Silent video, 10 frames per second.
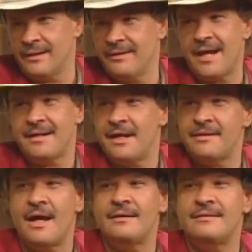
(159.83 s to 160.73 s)
and that
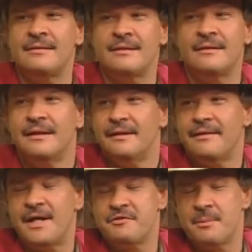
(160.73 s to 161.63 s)
cut
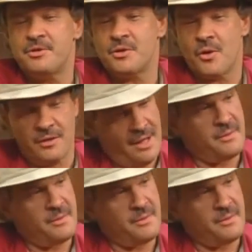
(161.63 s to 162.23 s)
that trip short.